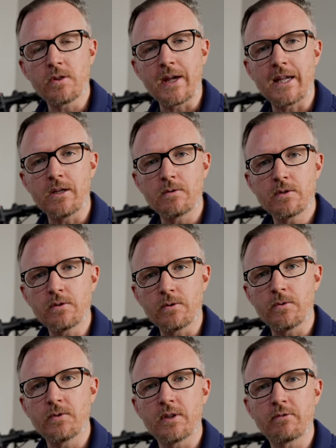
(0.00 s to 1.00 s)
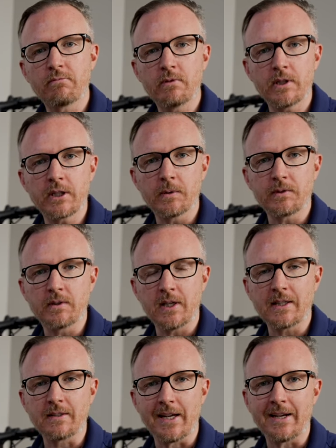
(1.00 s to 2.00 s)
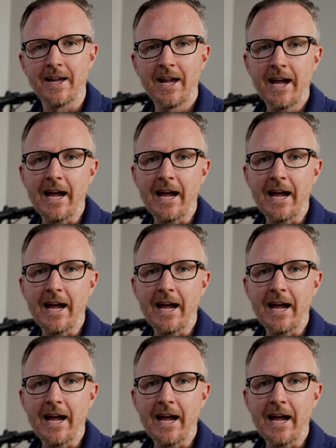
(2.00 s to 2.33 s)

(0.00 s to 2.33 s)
that you choose is really going to dictate